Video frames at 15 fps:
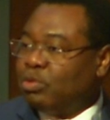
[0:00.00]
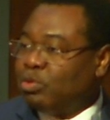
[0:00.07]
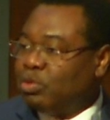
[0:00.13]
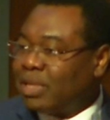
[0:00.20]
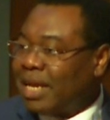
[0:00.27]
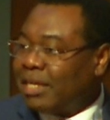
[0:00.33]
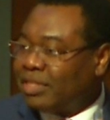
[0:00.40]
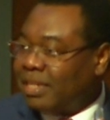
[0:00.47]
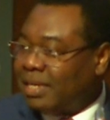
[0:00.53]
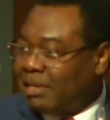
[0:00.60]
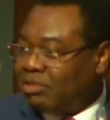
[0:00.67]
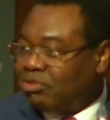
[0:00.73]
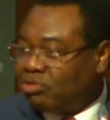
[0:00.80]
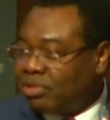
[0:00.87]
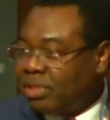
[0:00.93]

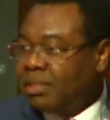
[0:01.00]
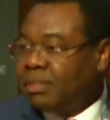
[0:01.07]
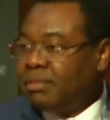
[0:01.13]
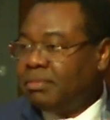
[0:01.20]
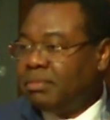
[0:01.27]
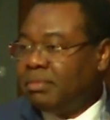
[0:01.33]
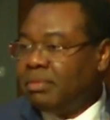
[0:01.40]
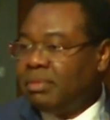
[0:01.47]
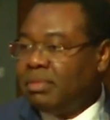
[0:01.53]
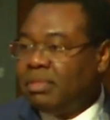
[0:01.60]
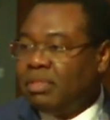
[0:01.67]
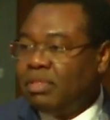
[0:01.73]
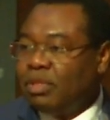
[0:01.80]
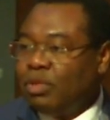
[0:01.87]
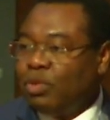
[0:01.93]
2003,
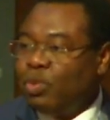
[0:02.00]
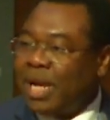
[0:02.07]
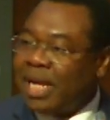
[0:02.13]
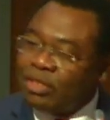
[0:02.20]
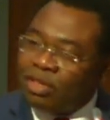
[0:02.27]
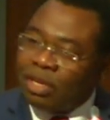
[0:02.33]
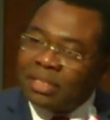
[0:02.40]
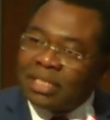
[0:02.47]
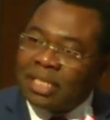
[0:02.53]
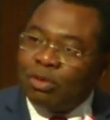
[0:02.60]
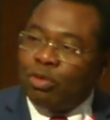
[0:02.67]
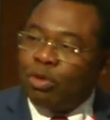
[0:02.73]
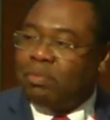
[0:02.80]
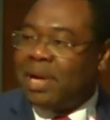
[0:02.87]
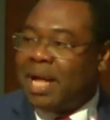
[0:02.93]
we endorsed a
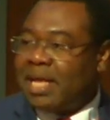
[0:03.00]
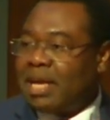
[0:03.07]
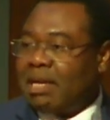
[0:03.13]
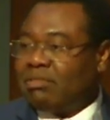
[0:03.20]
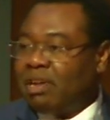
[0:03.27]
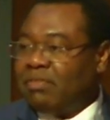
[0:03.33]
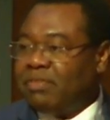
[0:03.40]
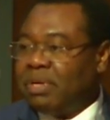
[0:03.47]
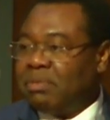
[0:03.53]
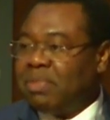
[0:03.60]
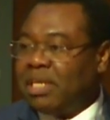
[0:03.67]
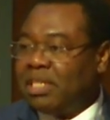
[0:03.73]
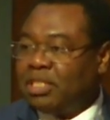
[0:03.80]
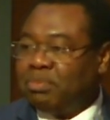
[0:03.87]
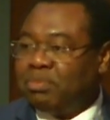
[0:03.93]
global air traffic
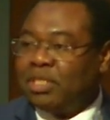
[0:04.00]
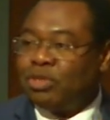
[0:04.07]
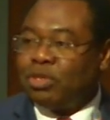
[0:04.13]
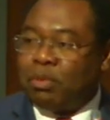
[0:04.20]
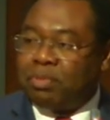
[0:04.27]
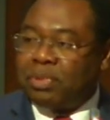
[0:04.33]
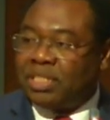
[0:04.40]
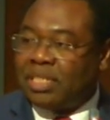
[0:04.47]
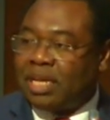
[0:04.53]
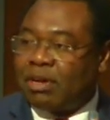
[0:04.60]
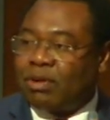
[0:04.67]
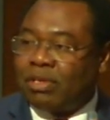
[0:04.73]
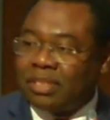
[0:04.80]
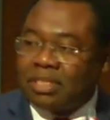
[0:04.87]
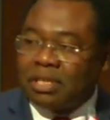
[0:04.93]
management operational
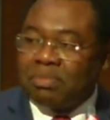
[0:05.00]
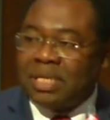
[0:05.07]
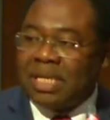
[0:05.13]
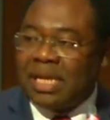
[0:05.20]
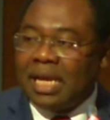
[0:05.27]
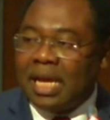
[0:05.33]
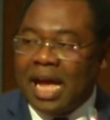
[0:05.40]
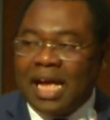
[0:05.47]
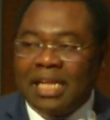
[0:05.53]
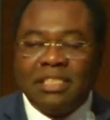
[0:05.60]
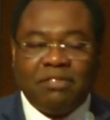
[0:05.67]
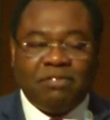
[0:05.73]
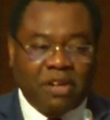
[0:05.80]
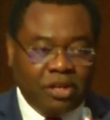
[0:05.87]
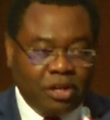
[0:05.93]
concept
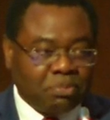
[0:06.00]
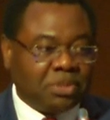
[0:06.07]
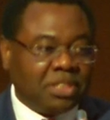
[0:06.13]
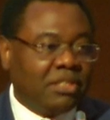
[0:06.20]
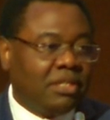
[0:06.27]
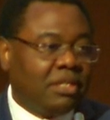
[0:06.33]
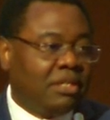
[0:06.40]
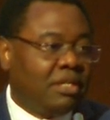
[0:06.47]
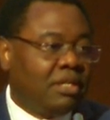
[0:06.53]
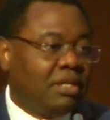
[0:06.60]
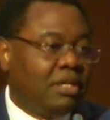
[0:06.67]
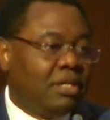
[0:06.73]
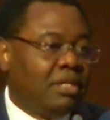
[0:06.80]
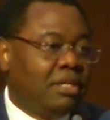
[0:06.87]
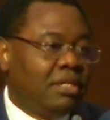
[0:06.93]
and developed
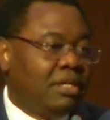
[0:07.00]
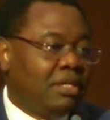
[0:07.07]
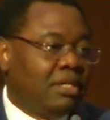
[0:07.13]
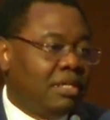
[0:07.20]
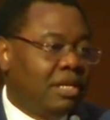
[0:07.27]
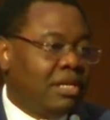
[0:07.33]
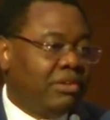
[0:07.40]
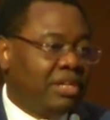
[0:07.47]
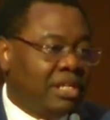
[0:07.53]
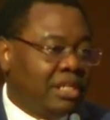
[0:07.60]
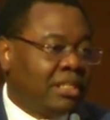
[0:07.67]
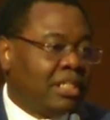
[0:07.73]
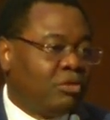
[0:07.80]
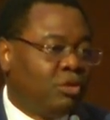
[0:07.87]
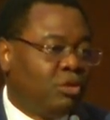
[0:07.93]
a
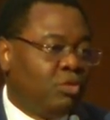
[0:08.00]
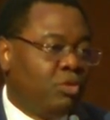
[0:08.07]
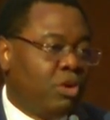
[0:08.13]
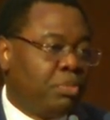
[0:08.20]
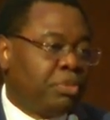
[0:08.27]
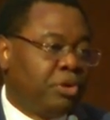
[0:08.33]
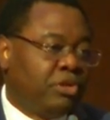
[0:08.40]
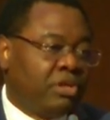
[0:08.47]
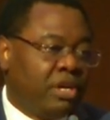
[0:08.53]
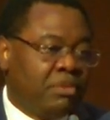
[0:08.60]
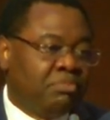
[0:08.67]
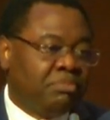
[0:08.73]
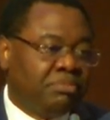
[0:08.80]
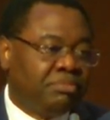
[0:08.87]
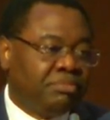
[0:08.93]
related work program.